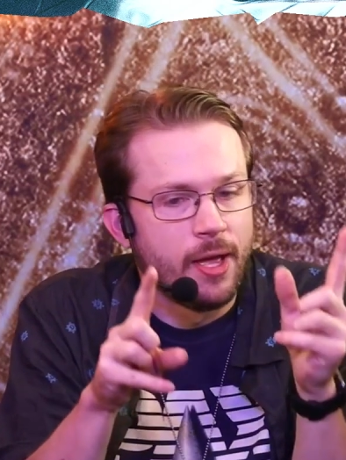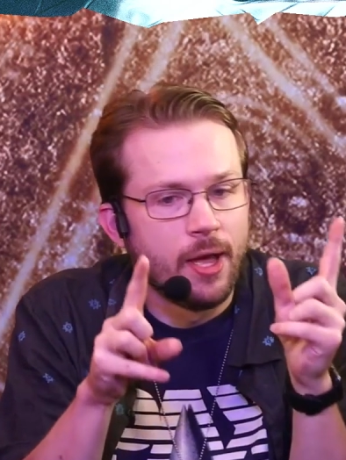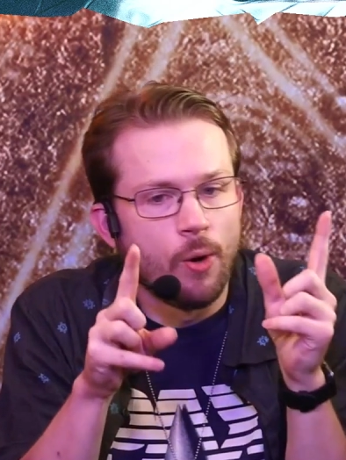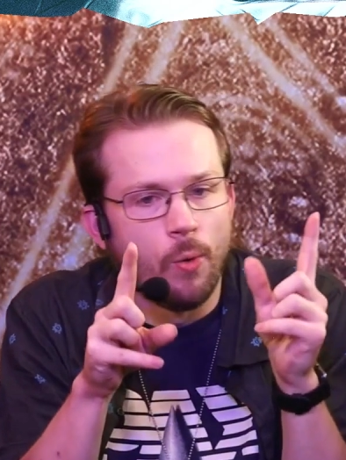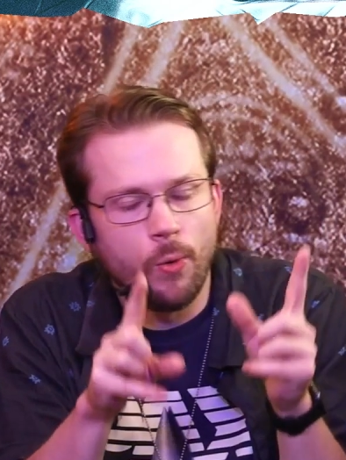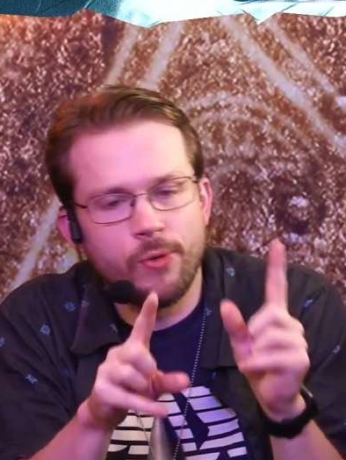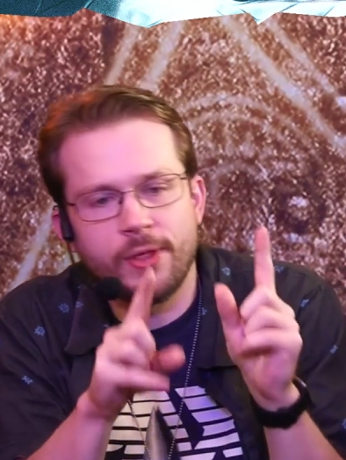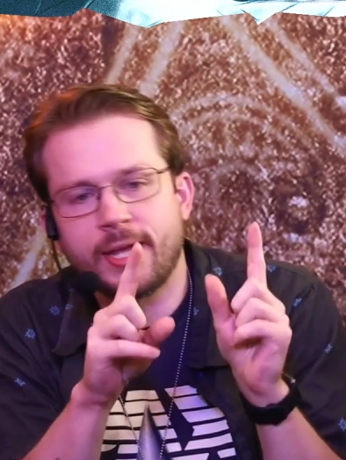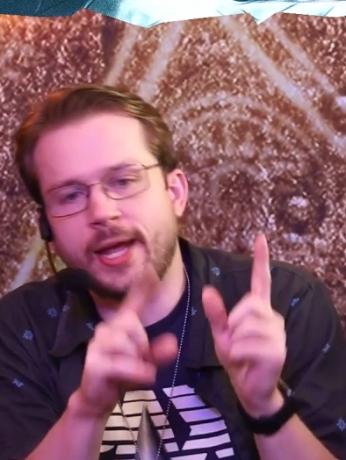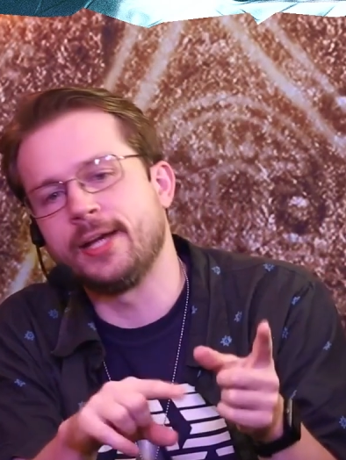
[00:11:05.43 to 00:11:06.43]
or the
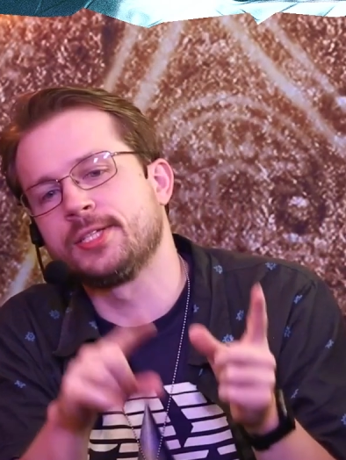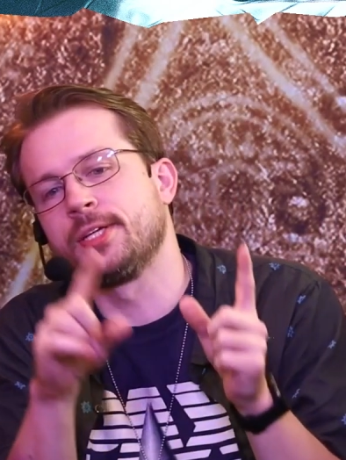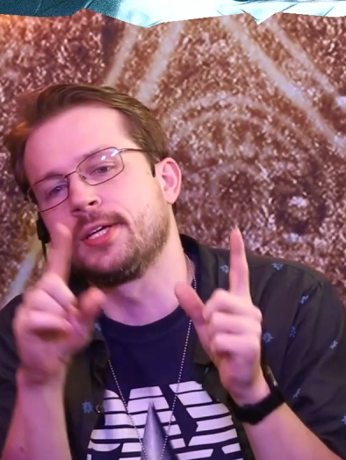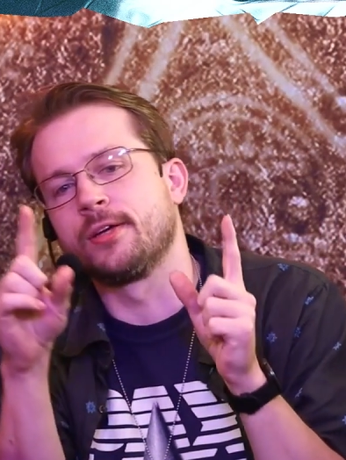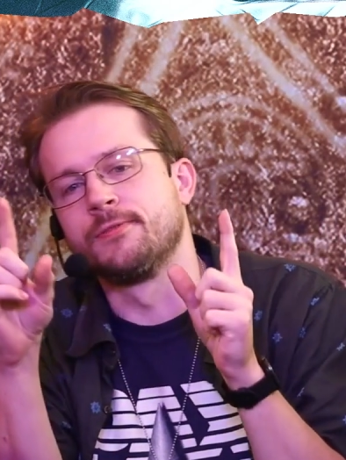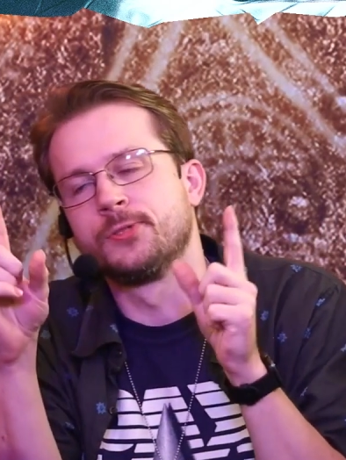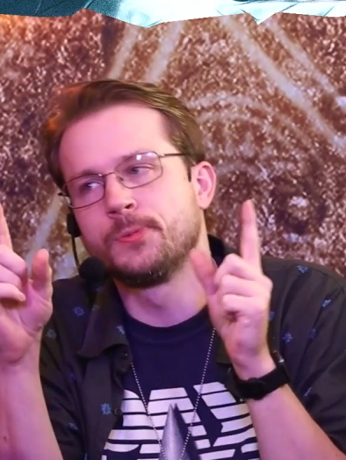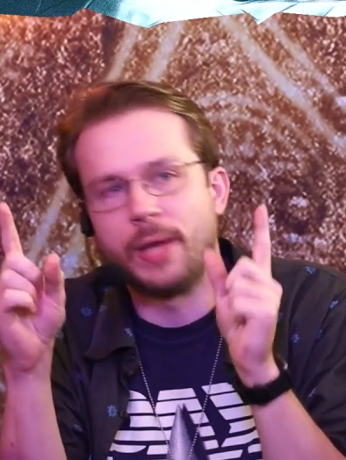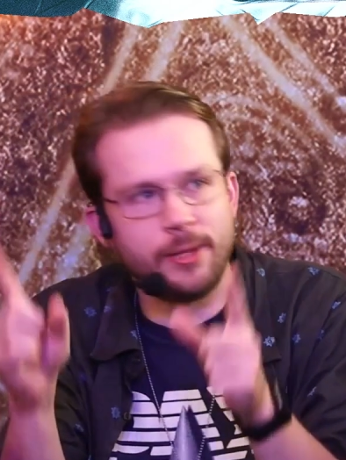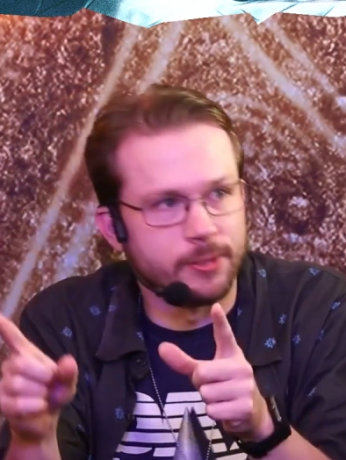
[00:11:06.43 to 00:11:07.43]
casting of
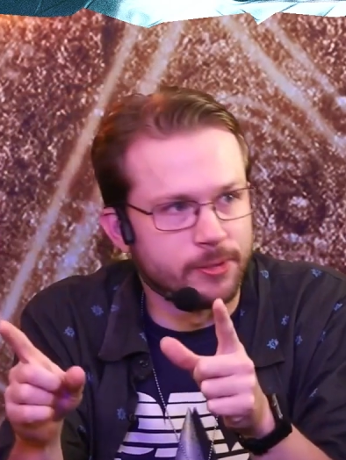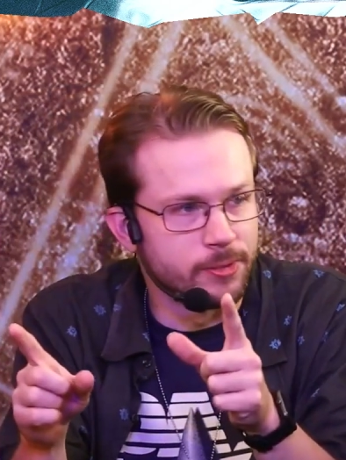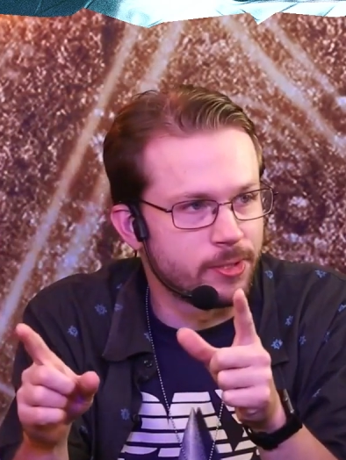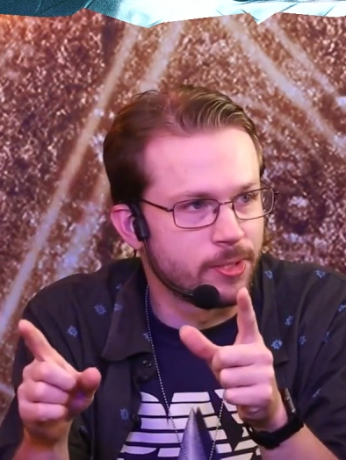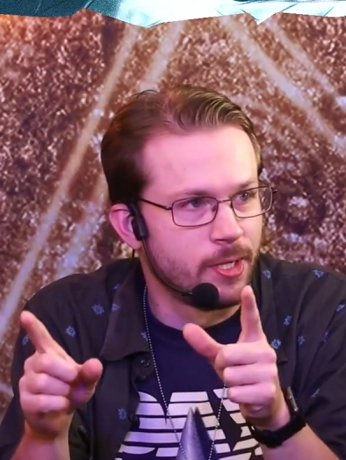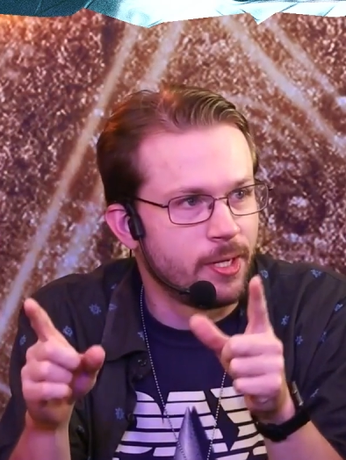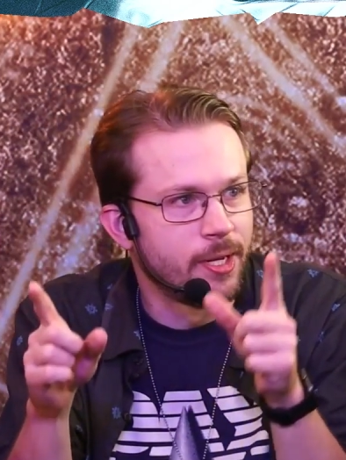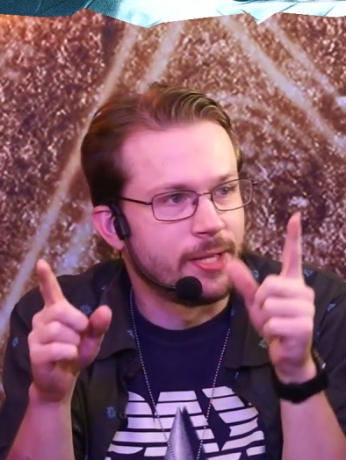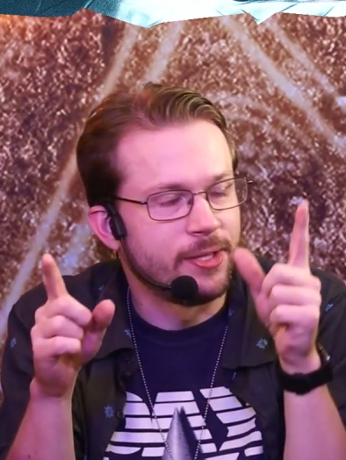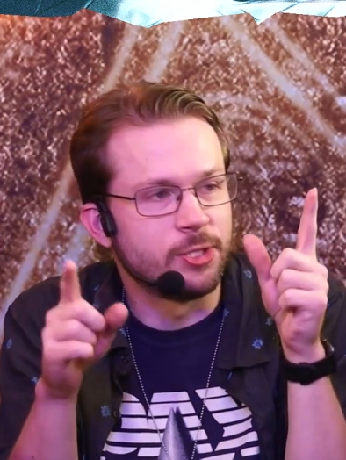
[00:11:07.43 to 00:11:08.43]
spells. Yeah,
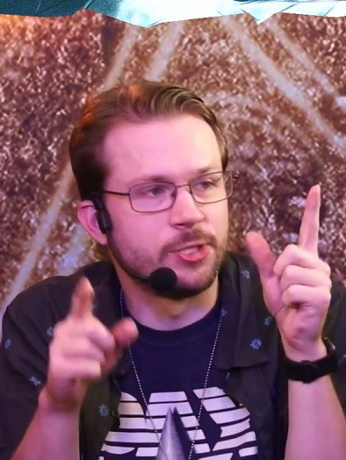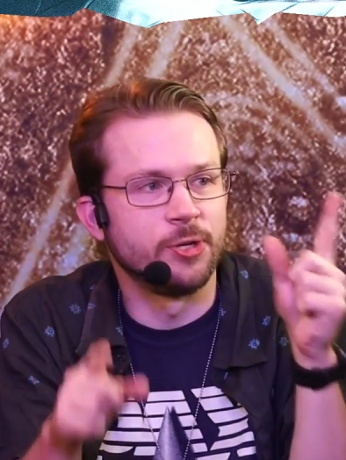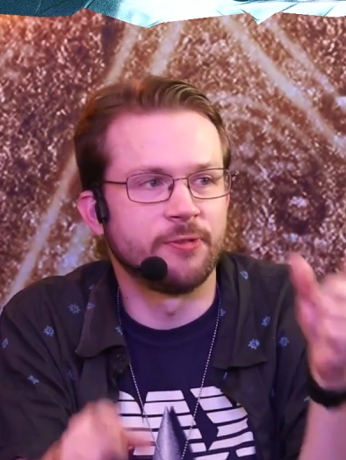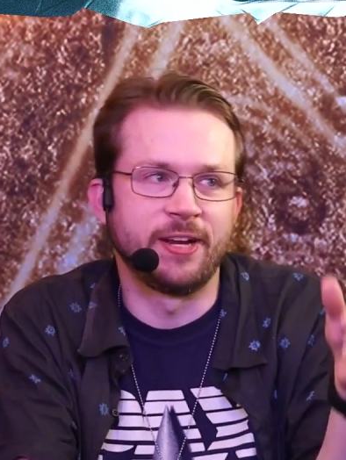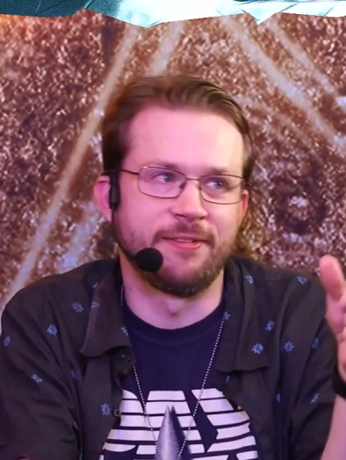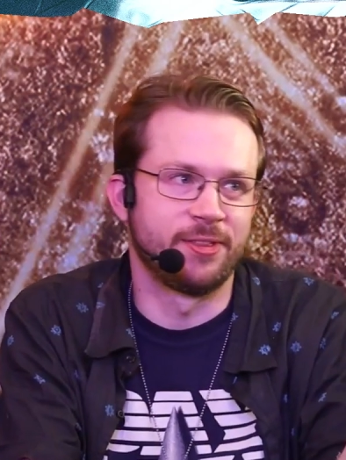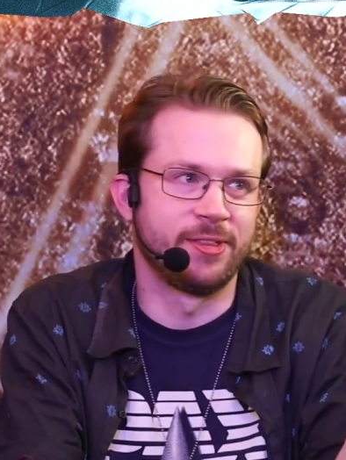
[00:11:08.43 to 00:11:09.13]
so let's. This is your favorite thing.